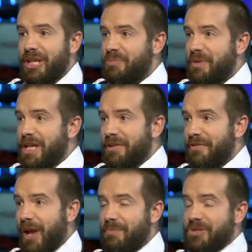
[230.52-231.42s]
it's I meaningful.
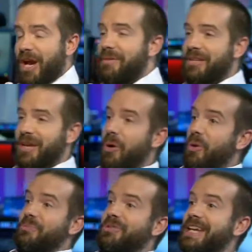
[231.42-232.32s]
Mean, no. I'm just all
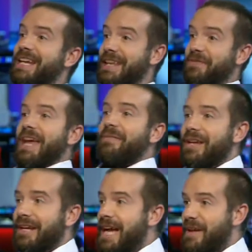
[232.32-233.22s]
I'm saying no, is if, if,
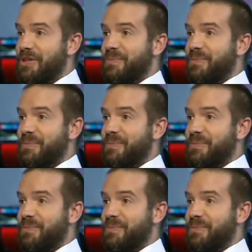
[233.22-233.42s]
if it's